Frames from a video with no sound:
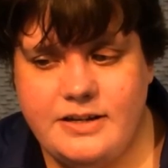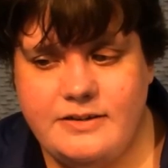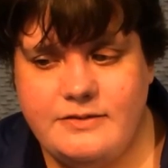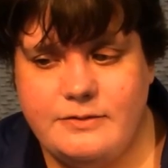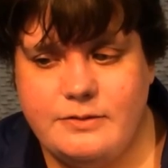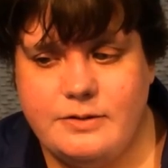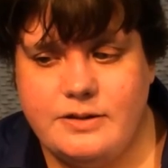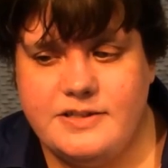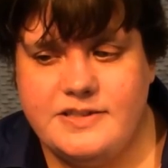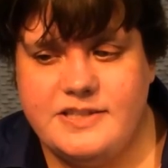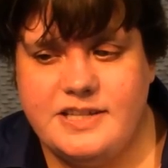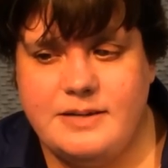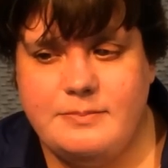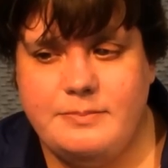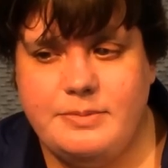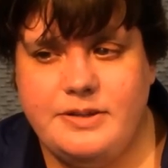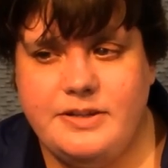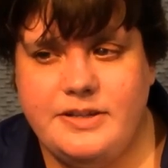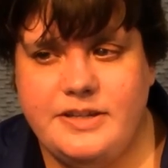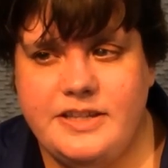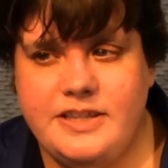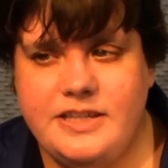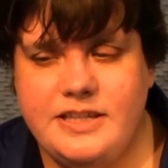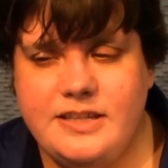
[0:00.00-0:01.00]
For
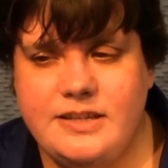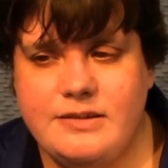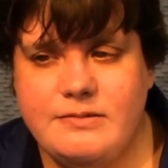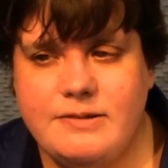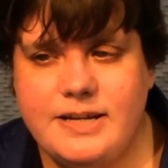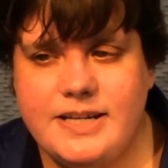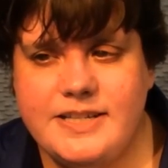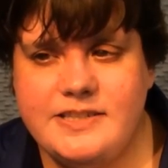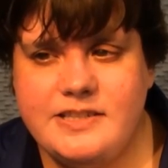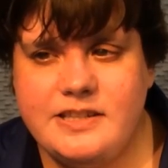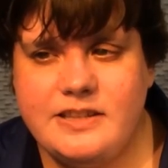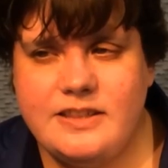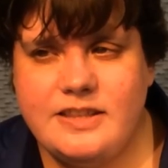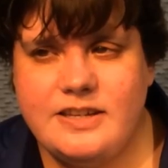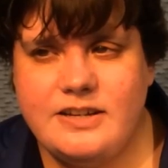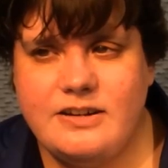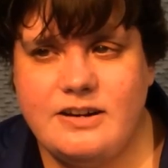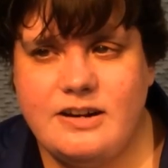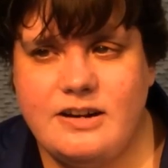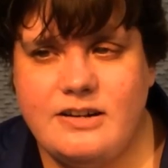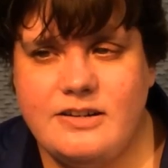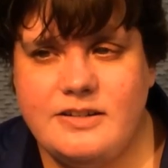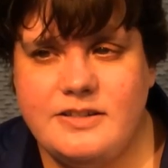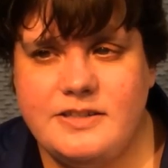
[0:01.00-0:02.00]
example, in the US,
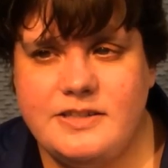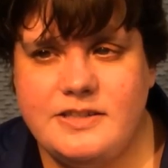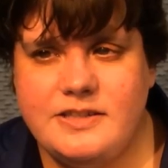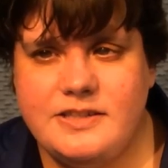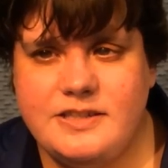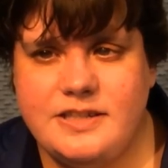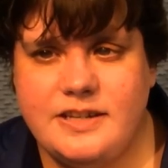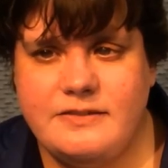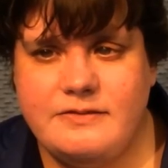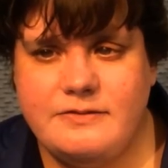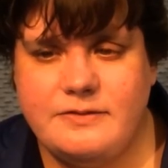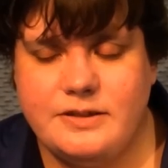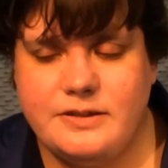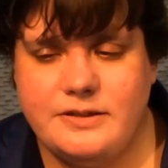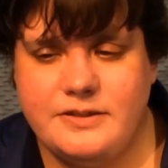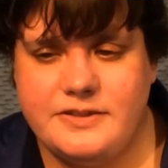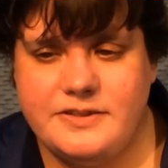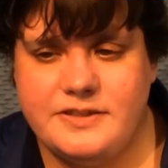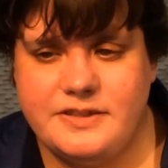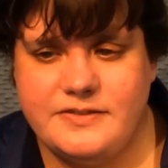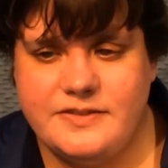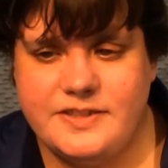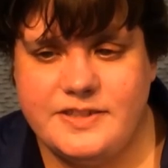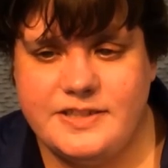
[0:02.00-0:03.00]
there are several
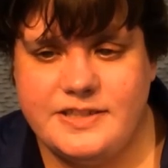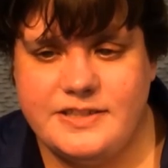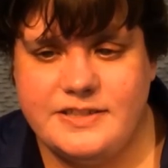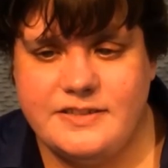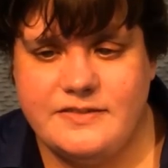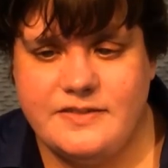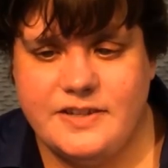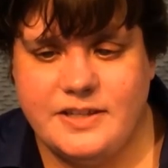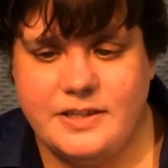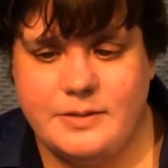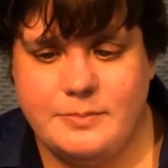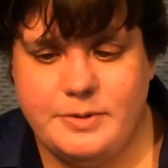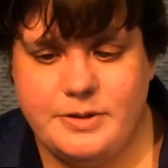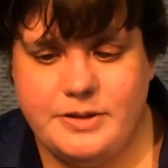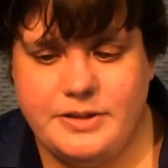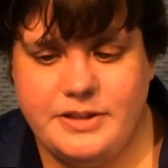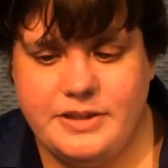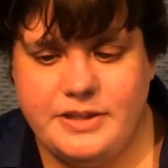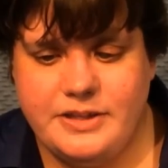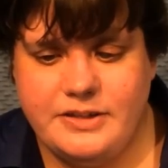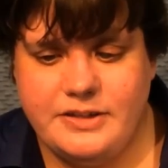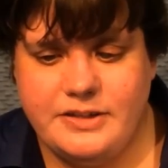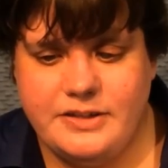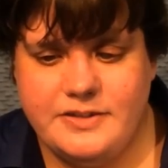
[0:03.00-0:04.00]
services available.
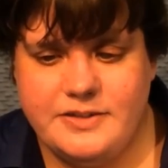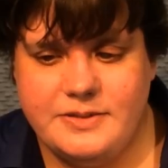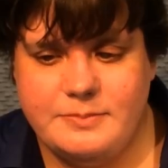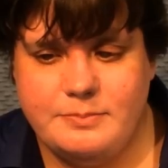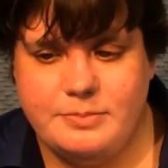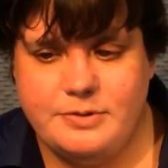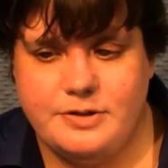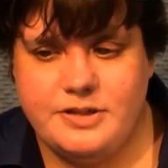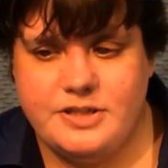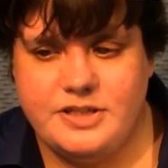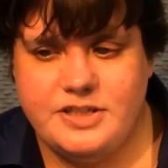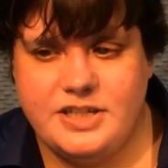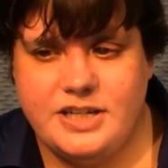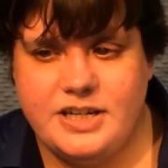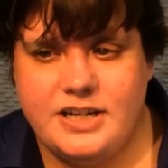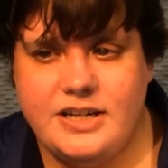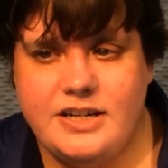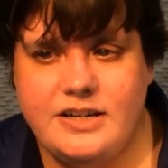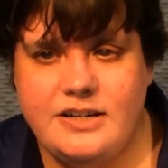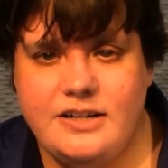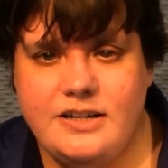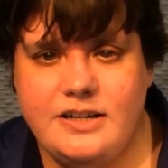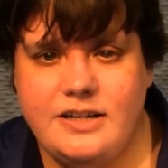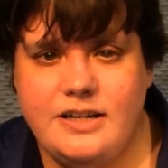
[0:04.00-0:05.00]
There is
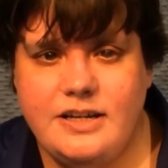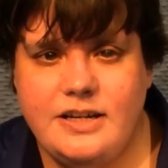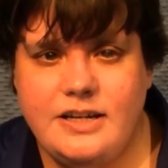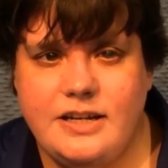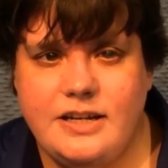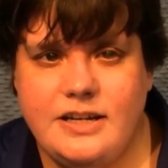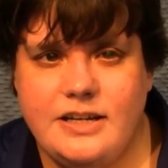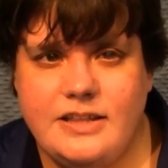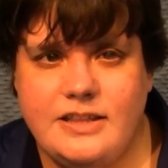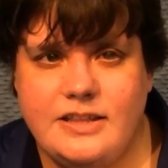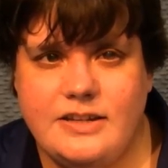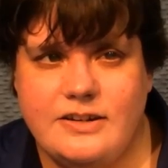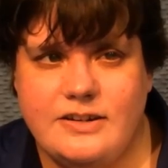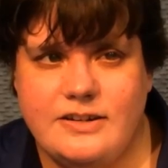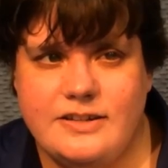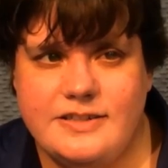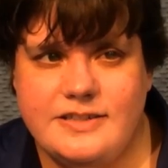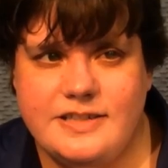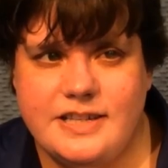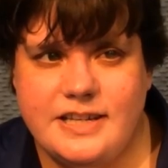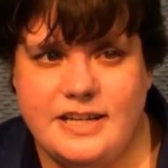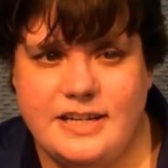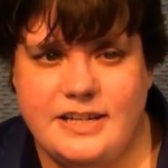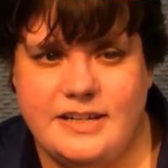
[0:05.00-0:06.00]
Bookshare, there
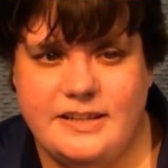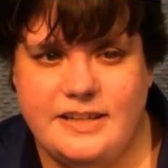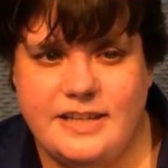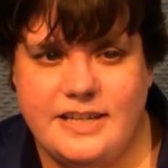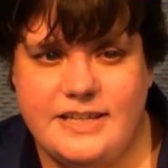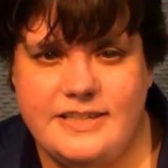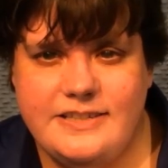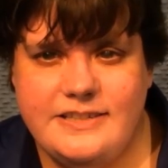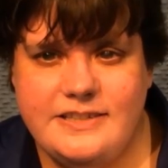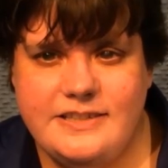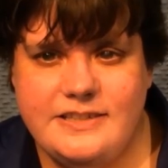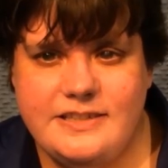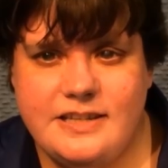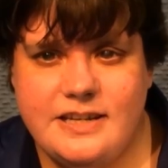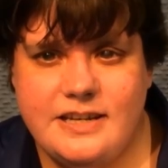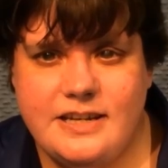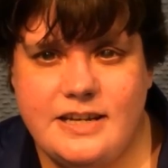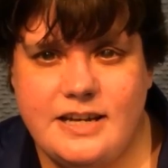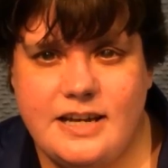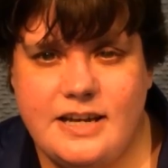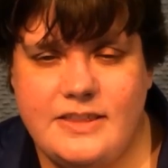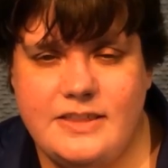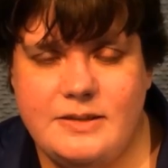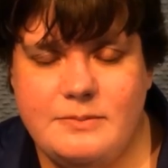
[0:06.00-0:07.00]
is NLS,
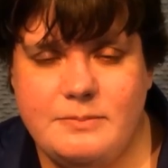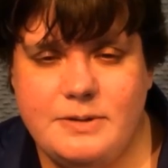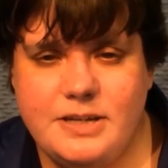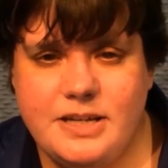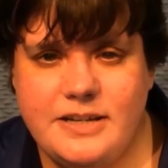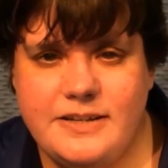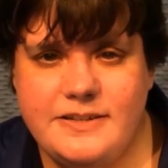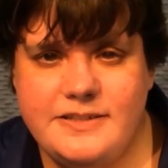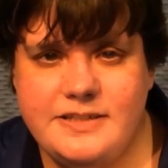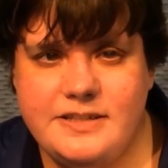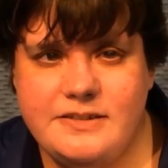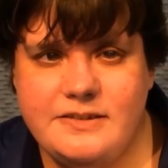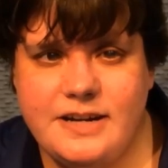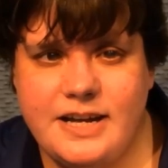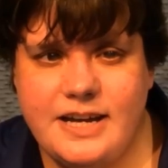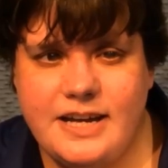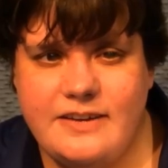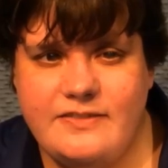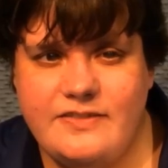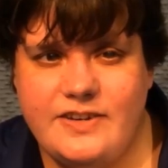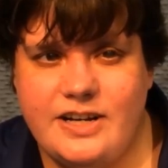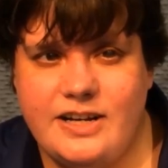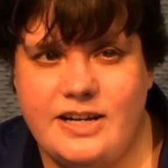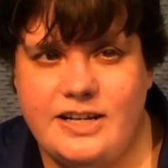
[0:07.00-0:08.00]
and then we also
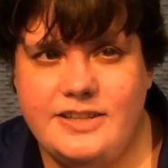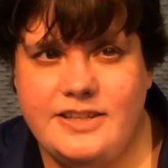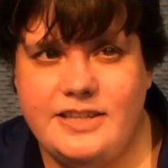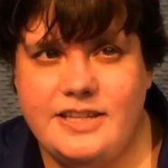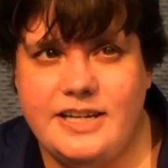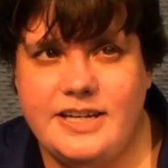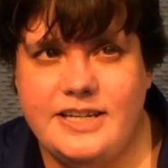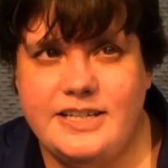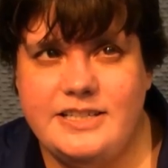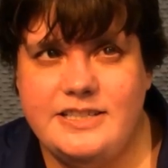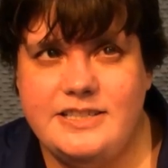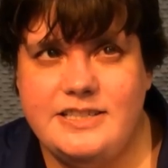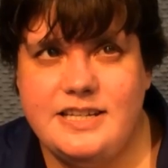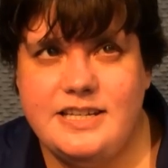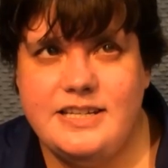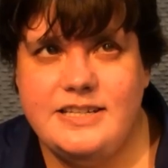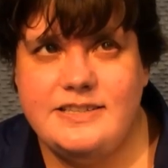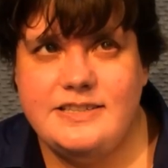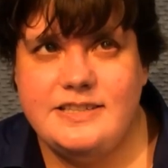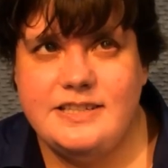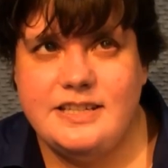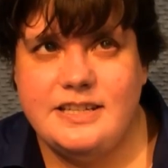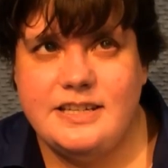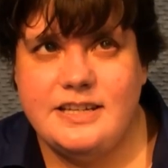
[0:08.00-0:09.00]
have Online
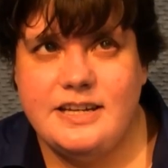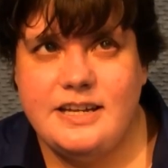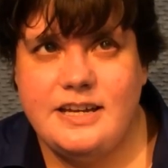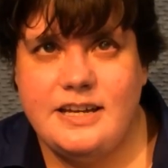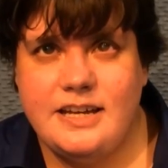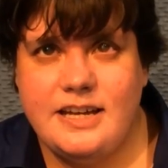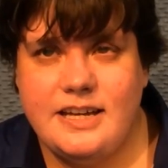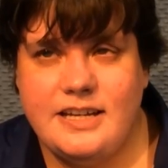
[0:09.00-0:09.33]
Daisy.